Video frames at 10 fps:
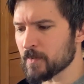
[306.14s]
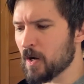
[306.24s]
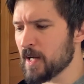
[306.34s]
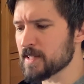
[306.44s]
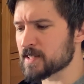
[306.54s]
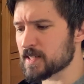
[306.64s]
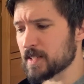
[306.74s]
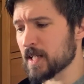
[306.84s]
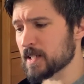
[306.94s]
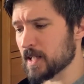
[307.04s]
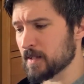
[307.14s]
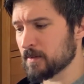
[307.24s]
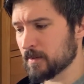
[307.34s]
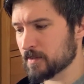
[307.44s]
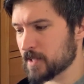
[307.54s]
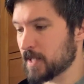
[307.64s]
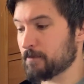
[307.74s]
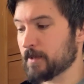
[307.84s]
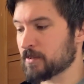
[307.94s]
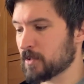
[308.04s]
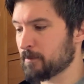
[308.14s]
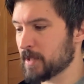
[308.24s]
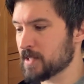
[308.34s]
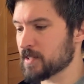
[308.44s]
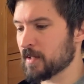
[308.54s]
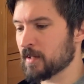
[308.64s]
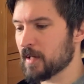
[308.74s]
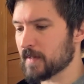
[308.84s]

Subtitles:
I is thinking, said the flesh lump eater,